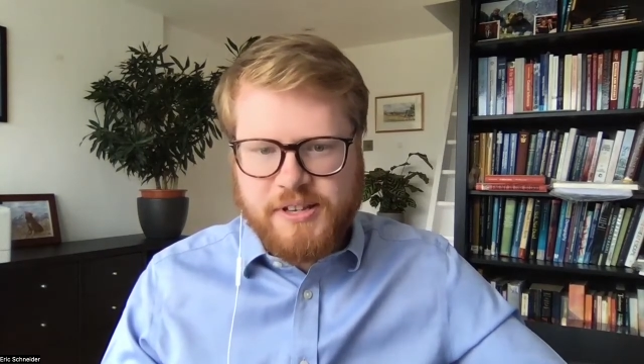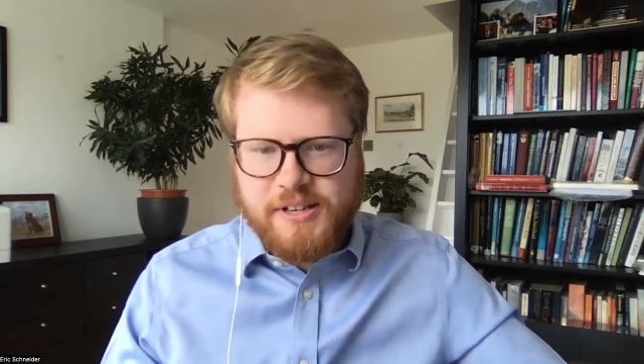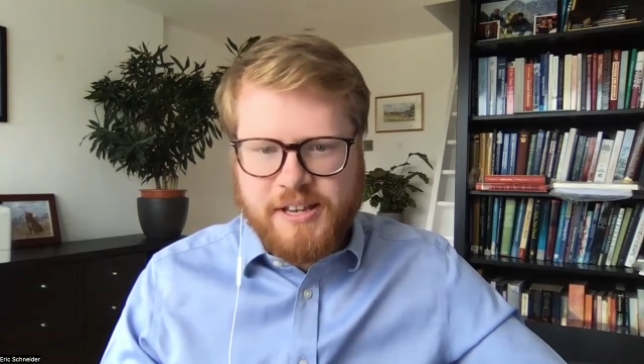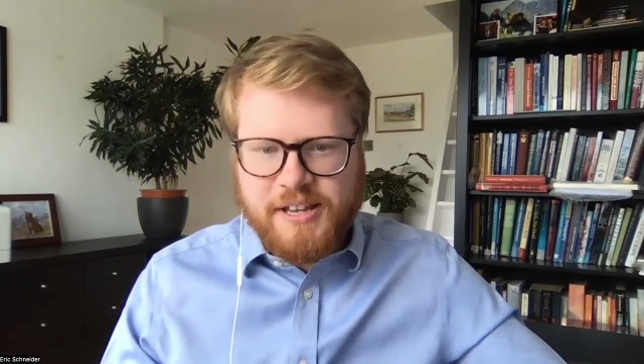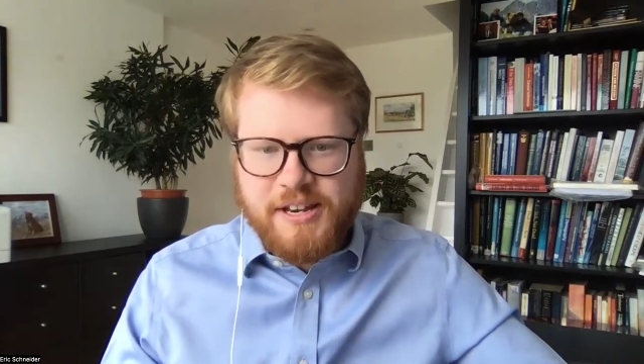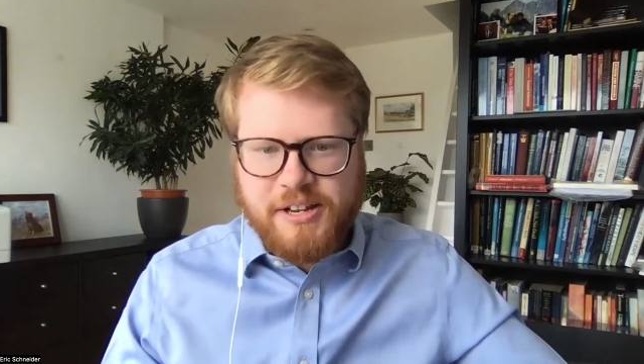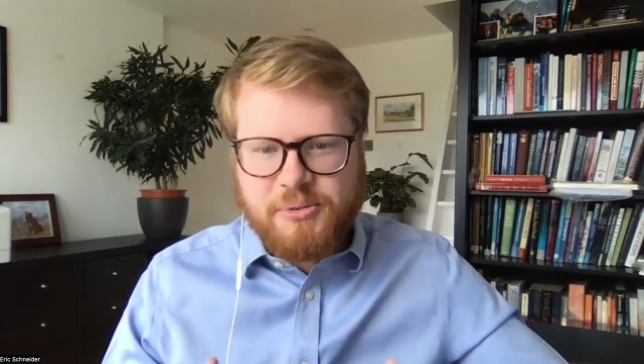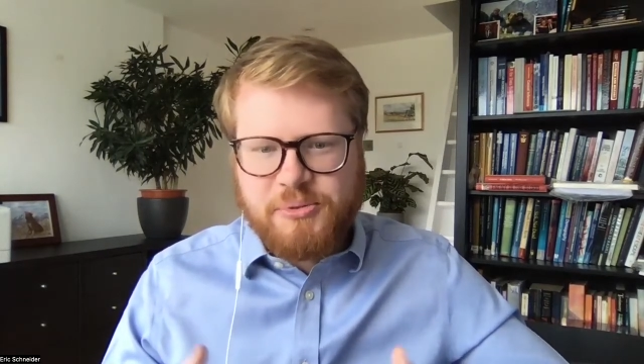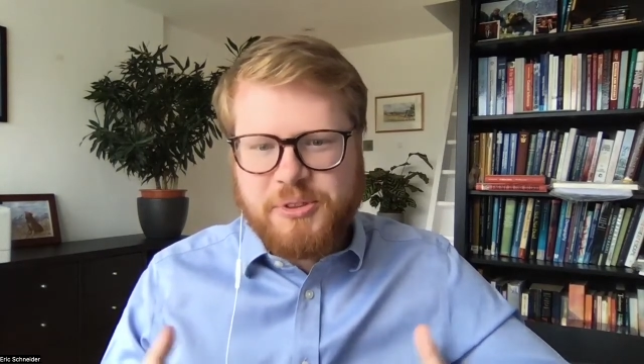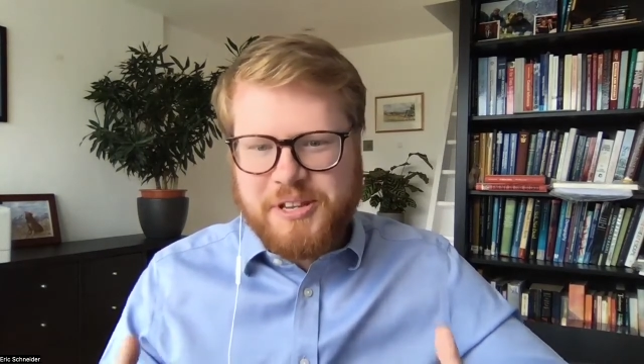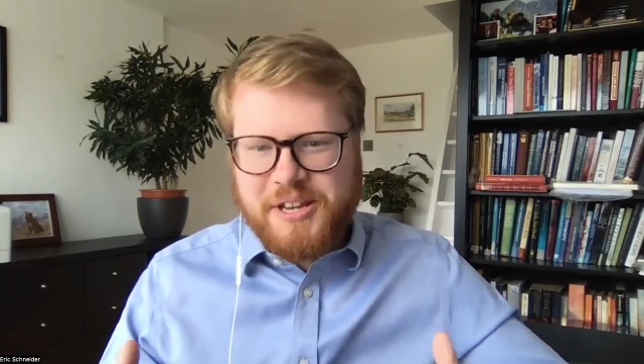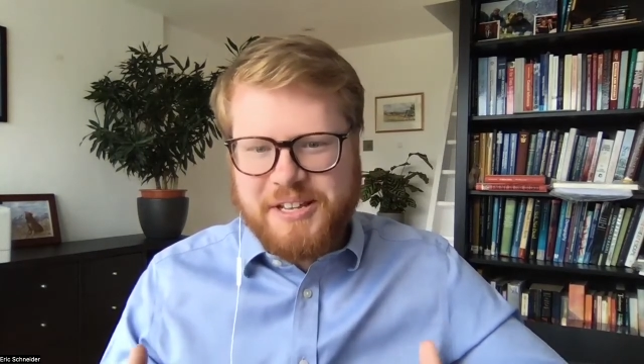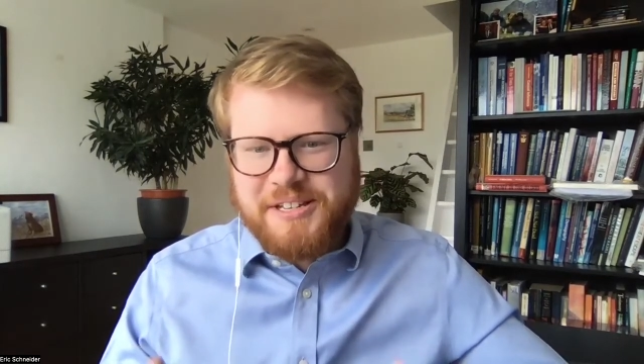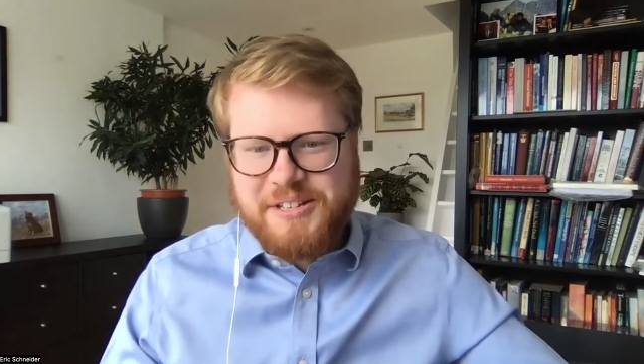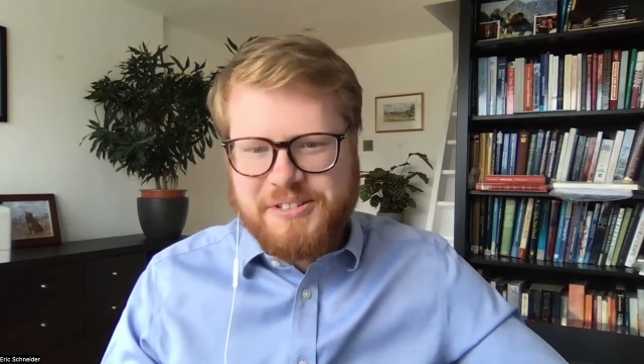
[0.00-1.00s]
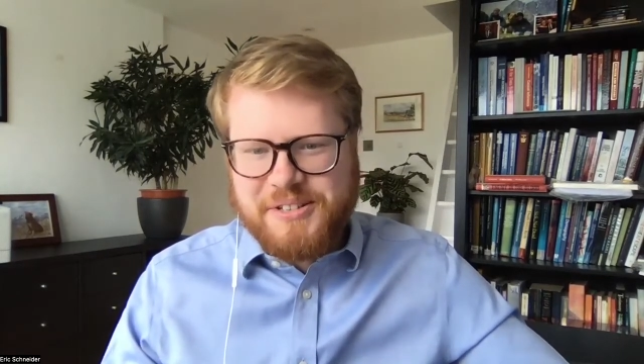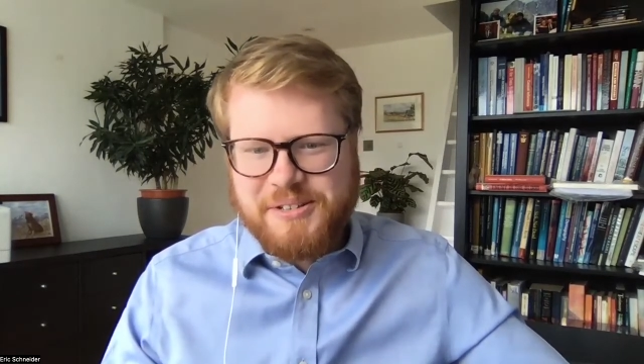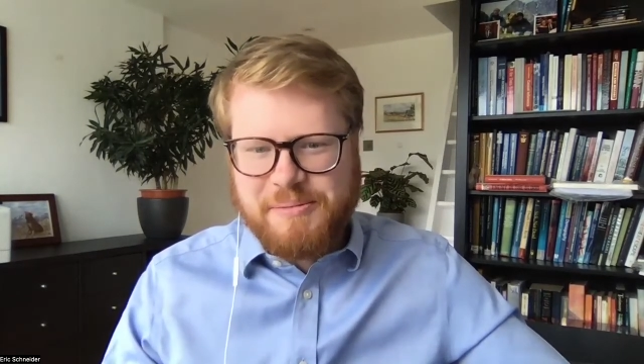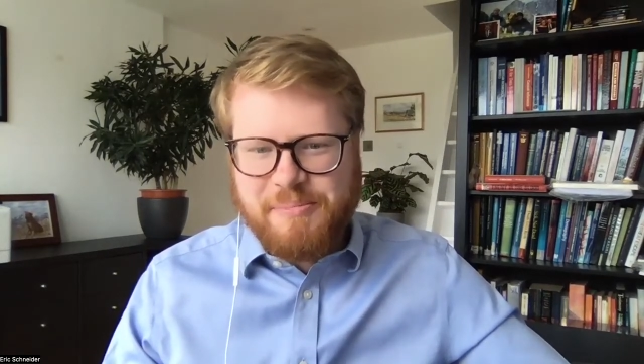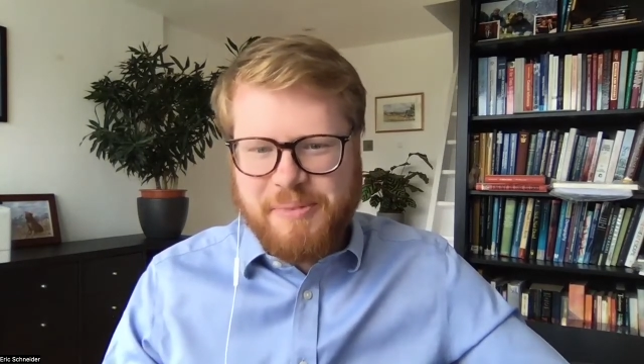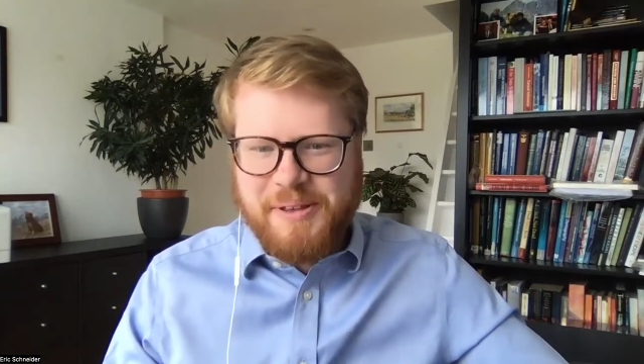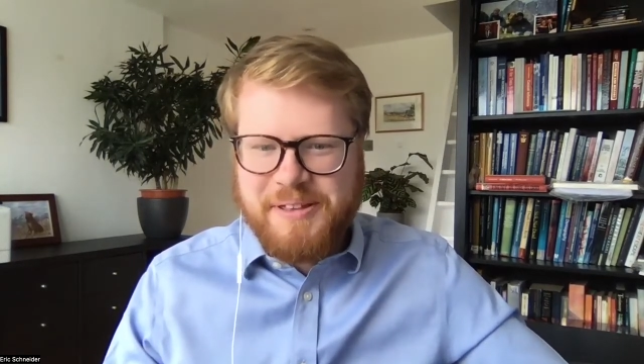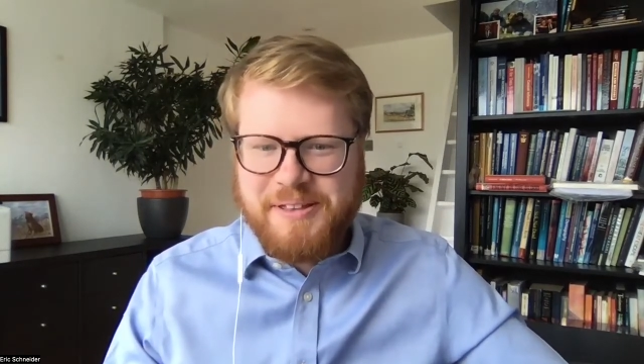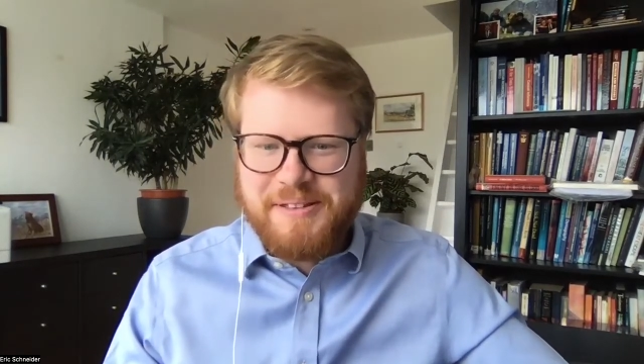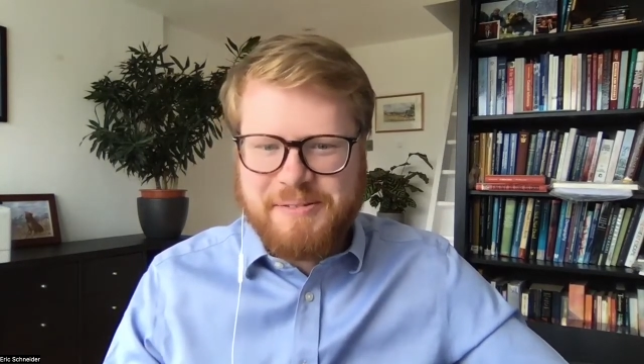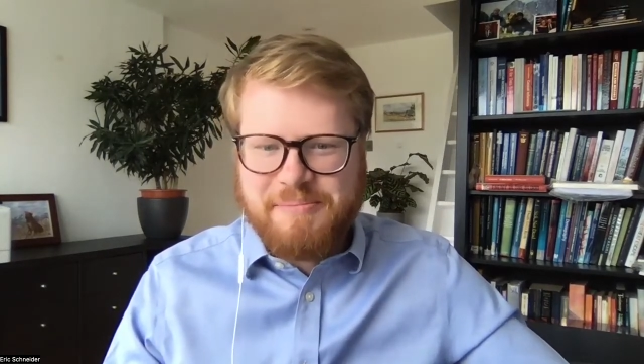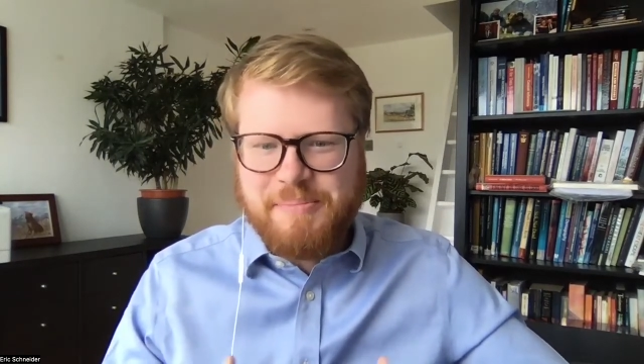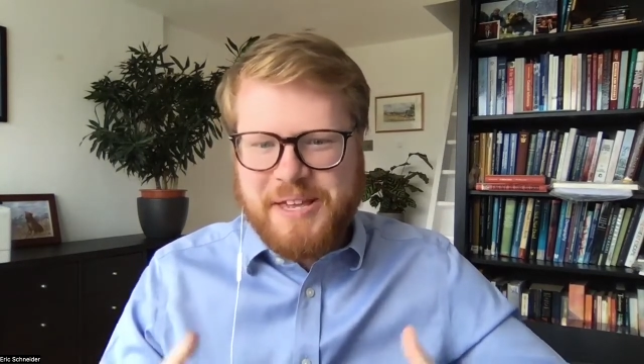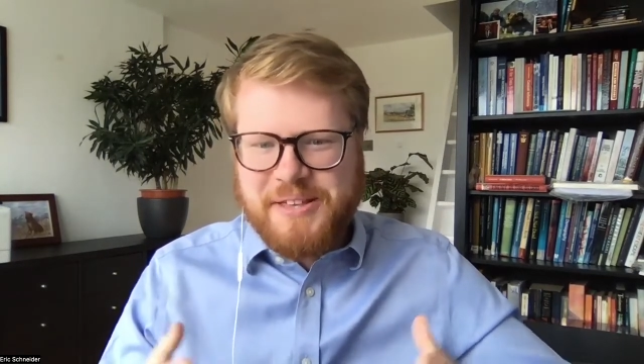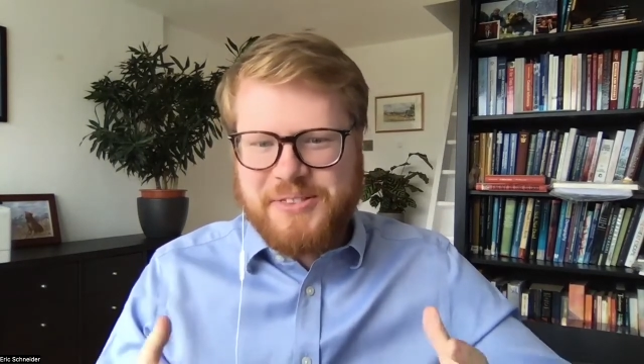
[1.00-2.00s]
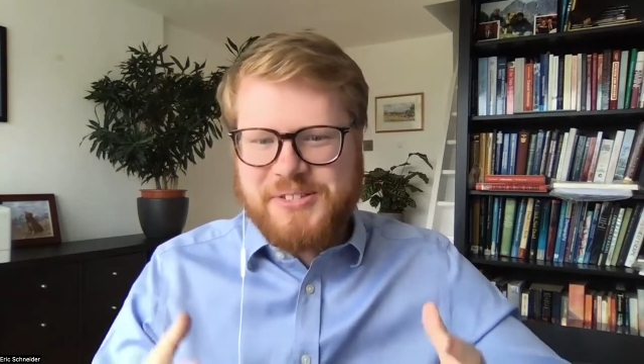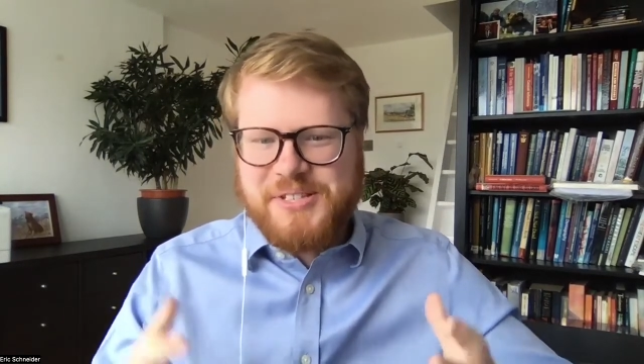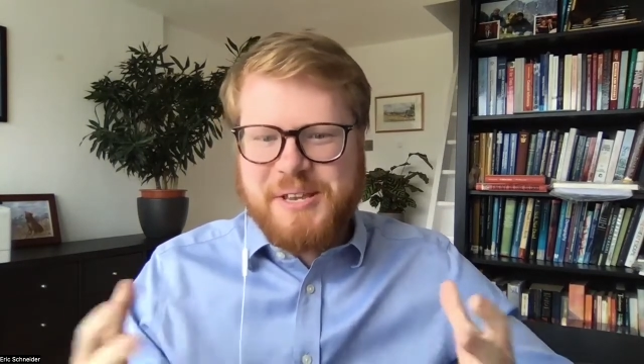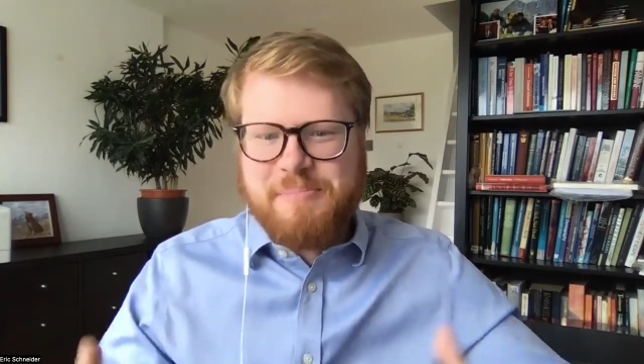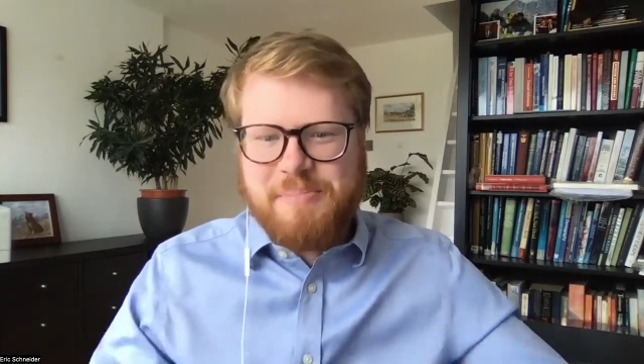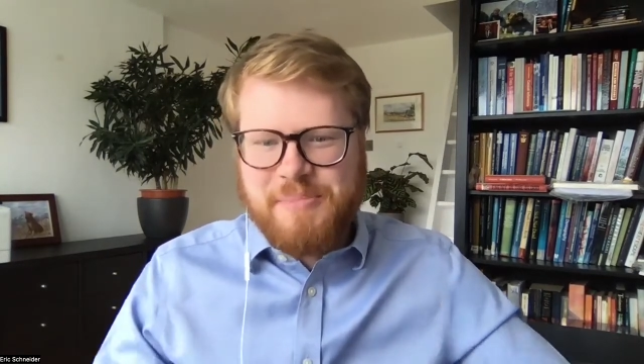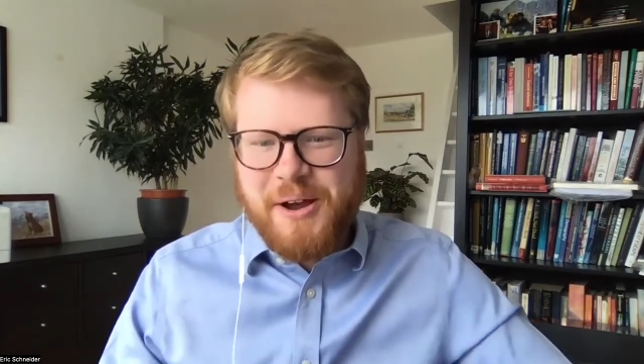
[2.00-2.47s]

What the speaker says: And I don't think I need to make the same